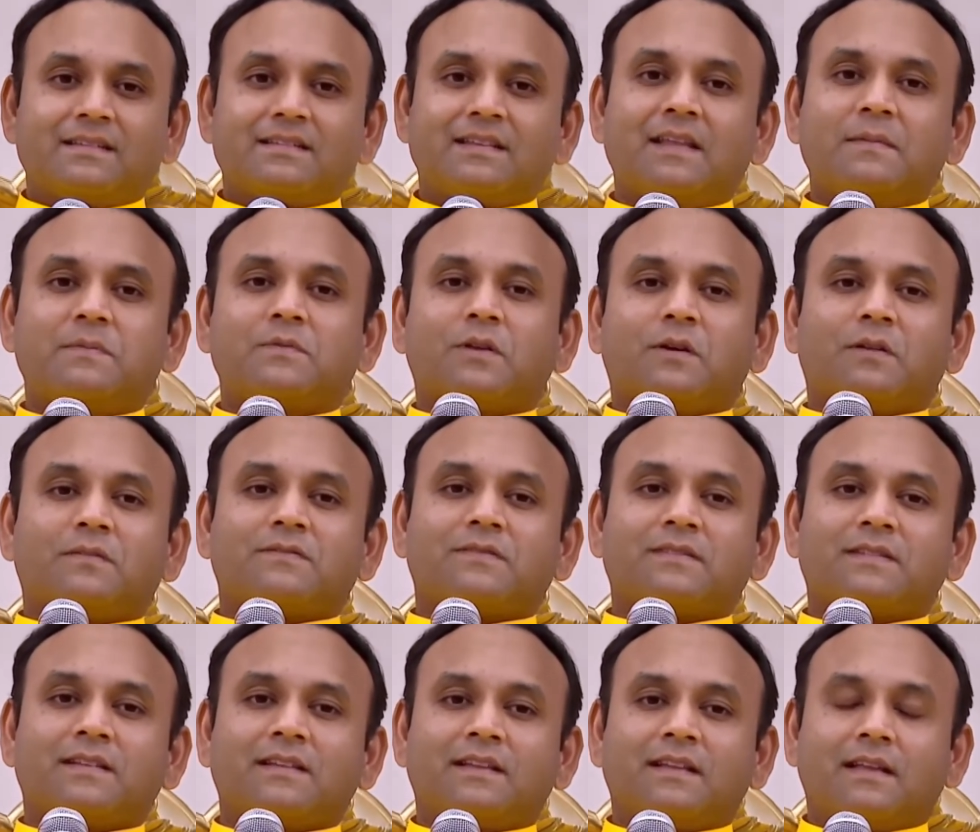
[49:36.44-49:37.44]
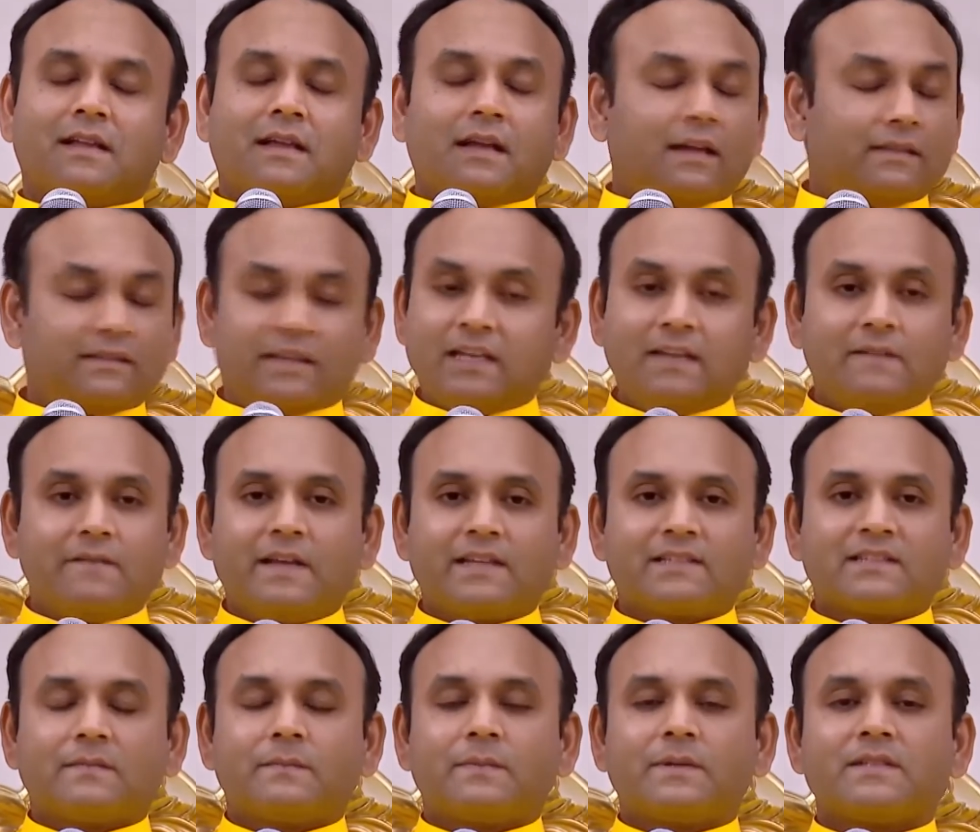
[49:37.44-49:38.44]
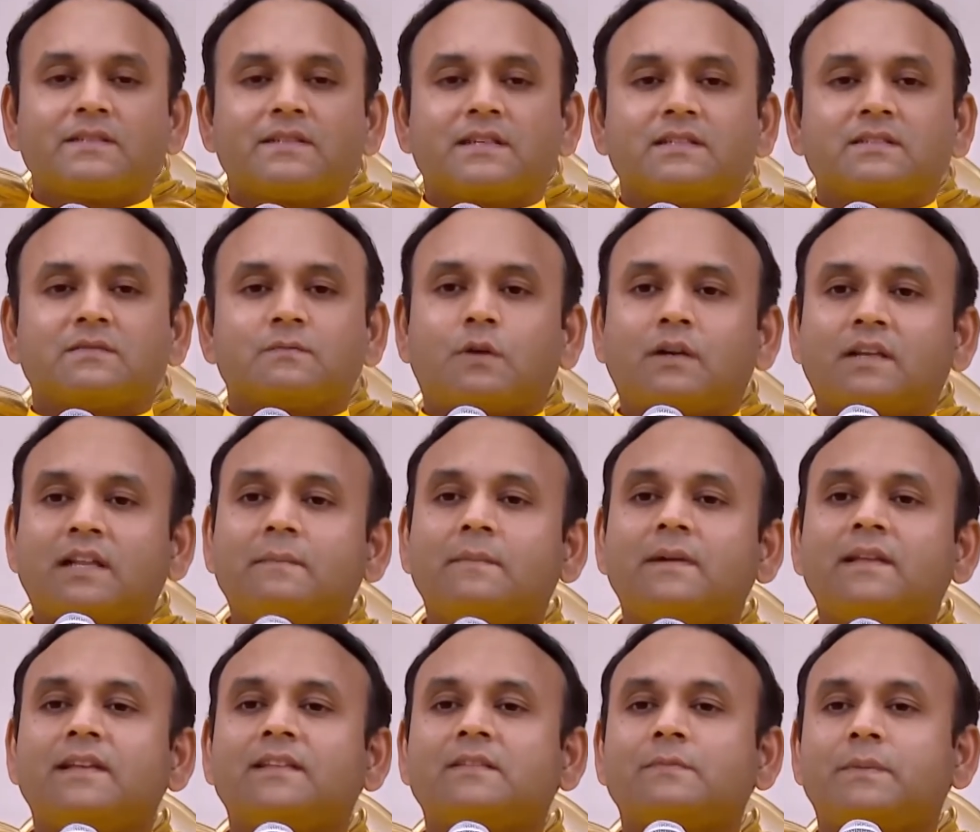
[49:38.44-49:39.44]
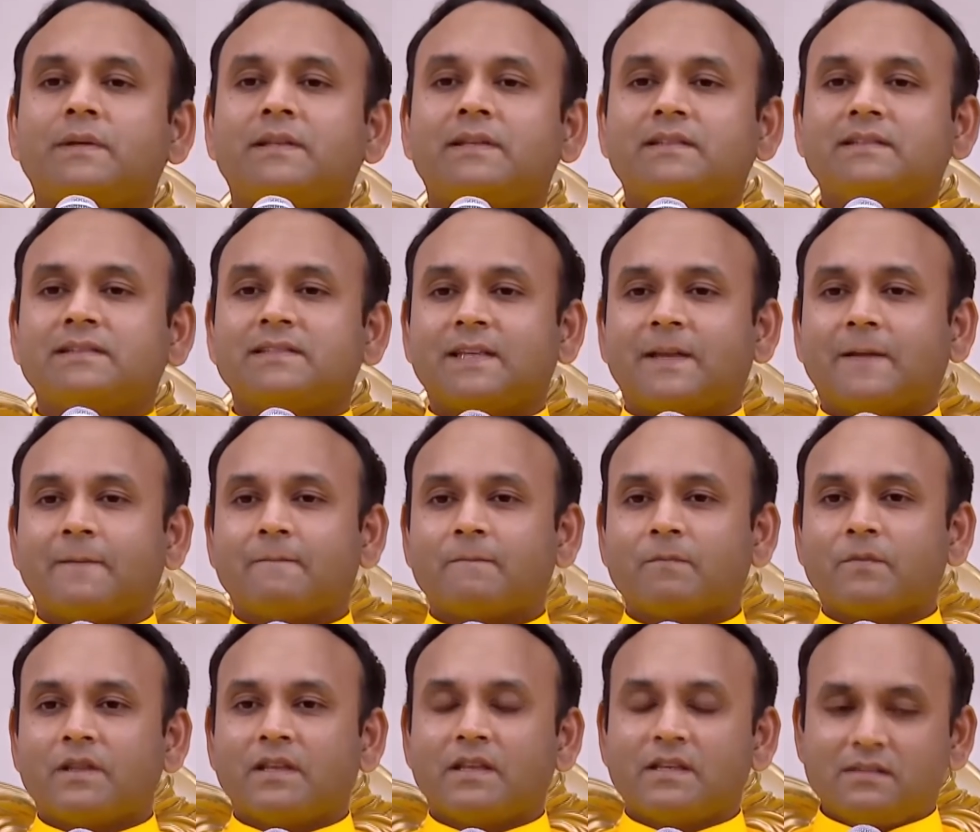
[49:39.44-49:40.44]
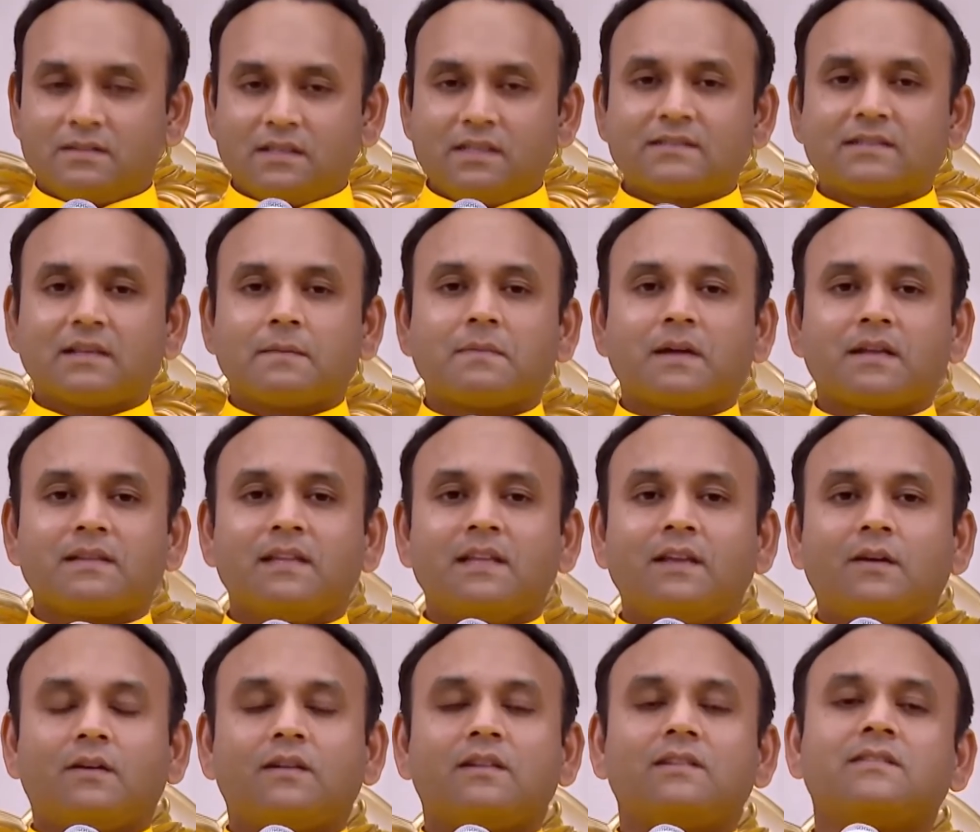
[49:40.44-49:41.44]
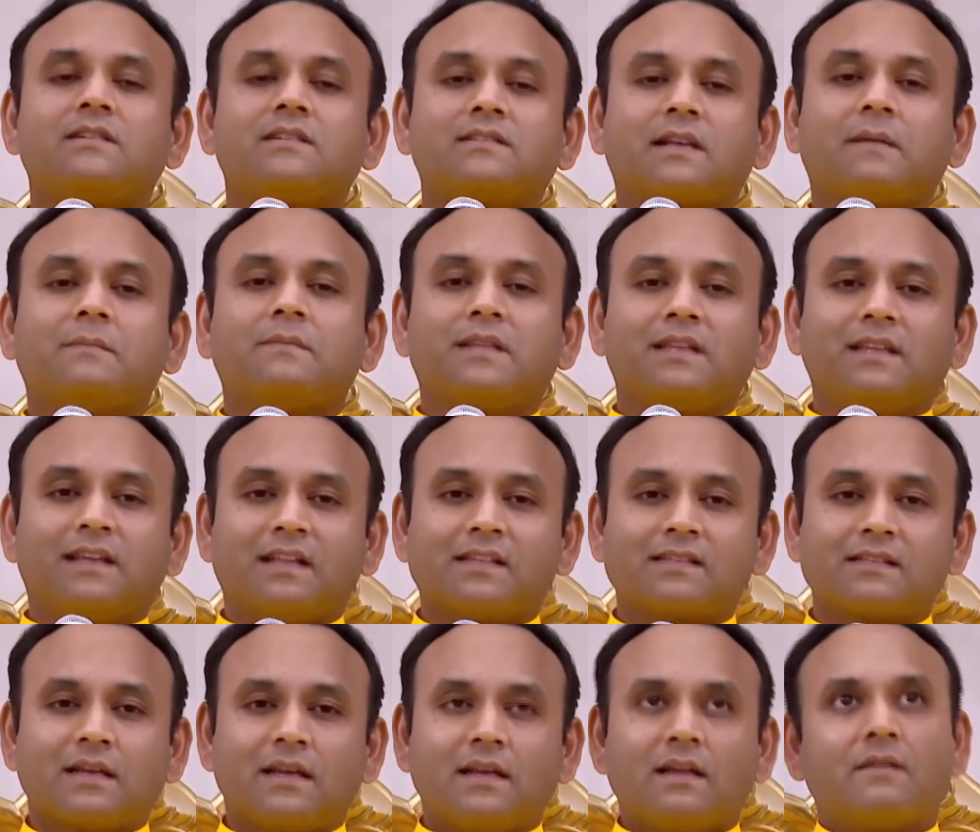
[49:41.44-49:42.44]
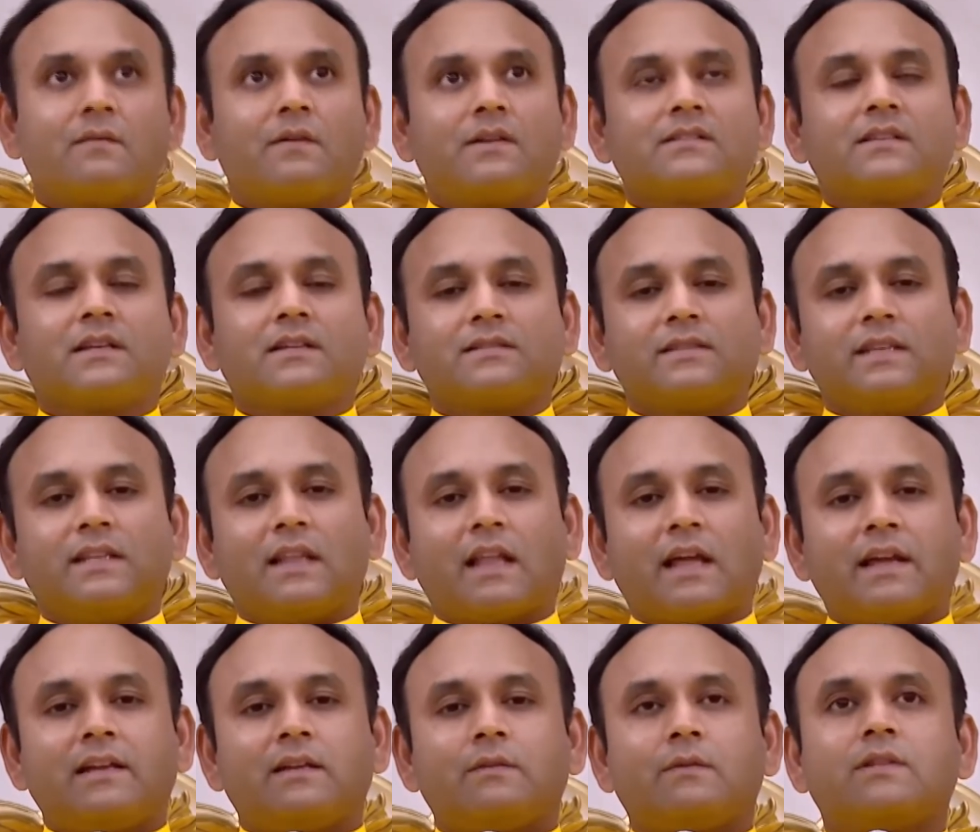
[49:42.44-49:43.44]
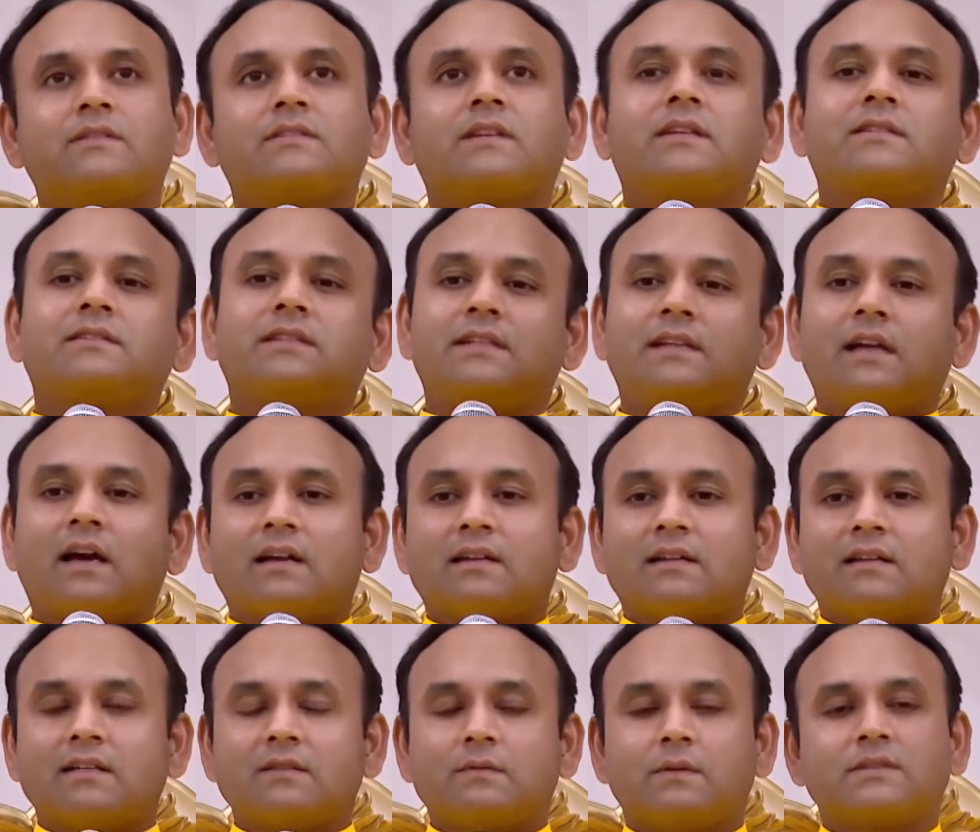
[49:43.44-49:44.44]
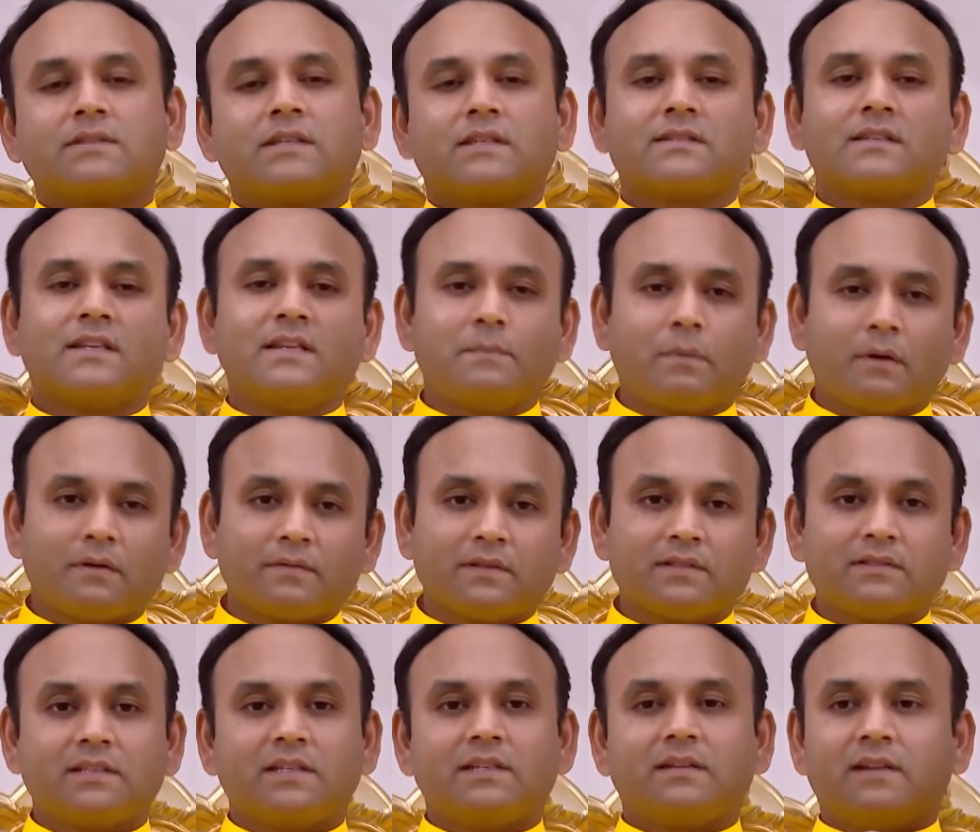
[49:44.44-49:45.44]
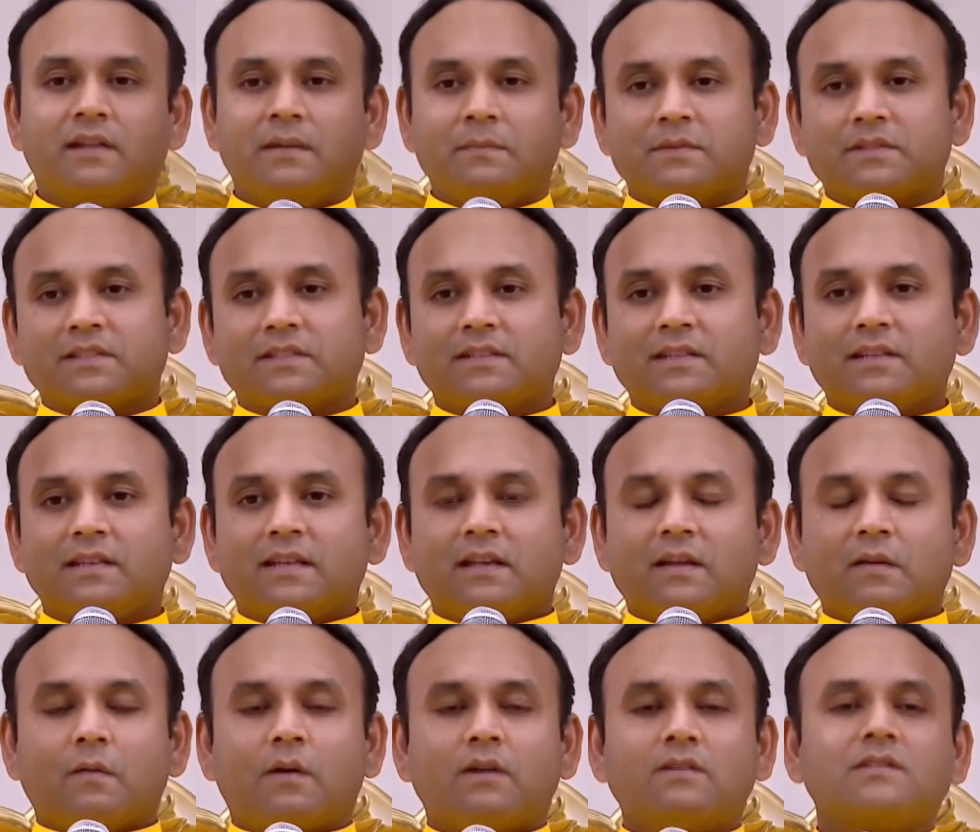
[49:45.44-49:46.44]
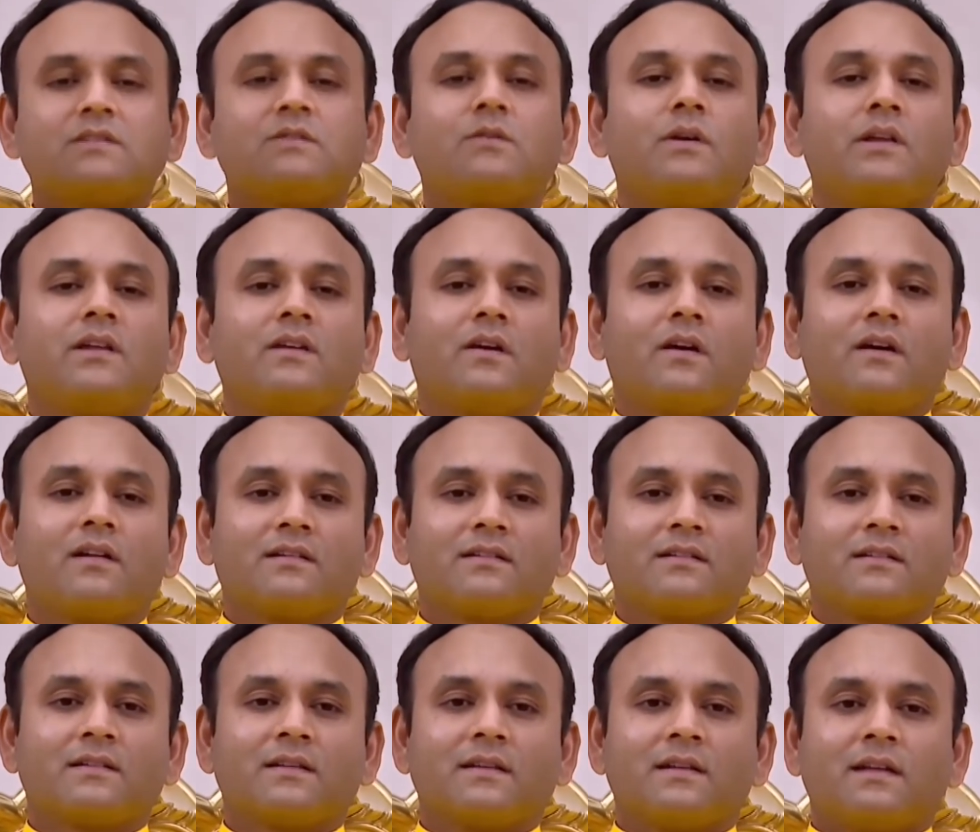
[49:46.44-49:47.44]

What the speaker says: Sleeps off. Then he wakes up and says, what am I experiencing? Is this samadhi or is it something else? Once I see light, once I see darkness, once I sleep off and see dreams. What is going on?